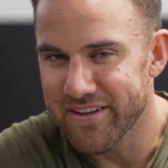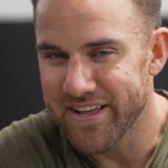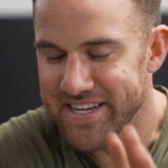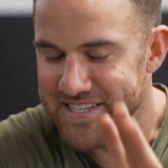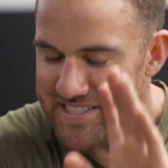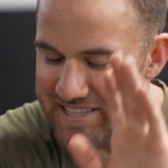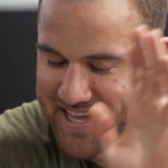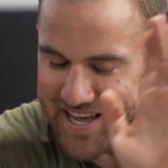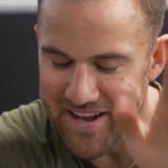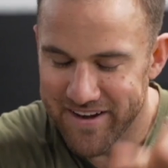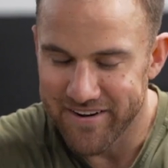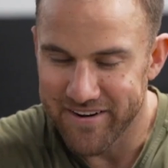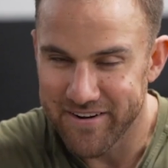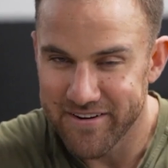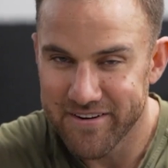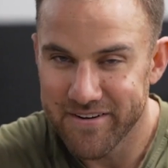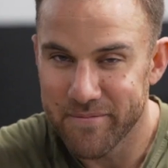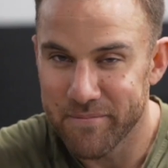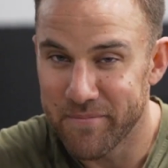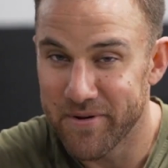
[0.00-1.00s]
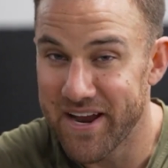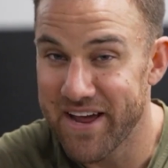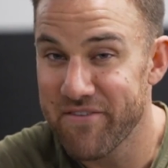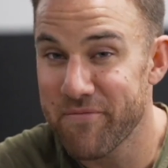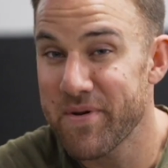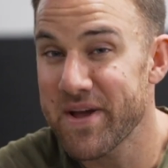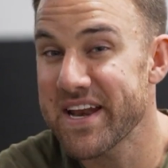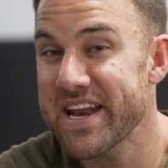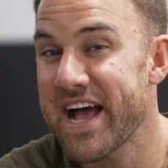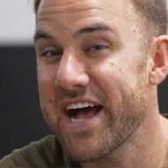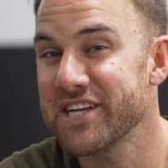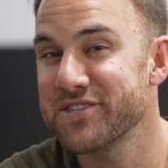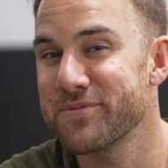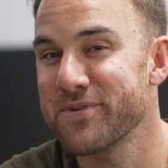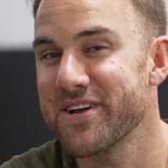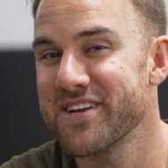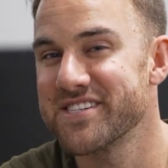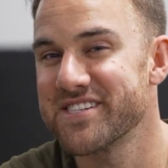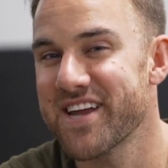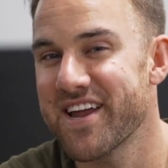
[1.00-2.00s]
that's later. But I have a big
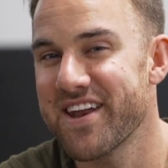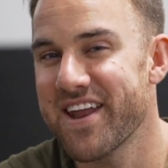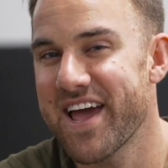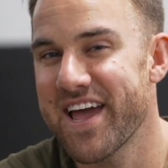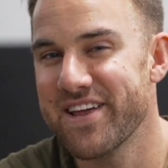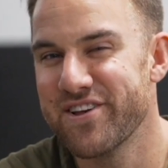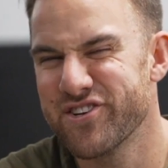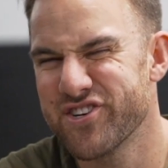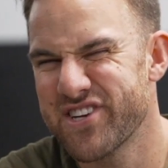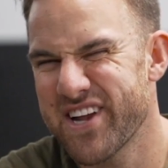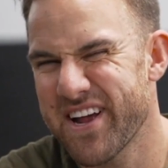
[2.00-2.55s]
announcement on Sunday. You should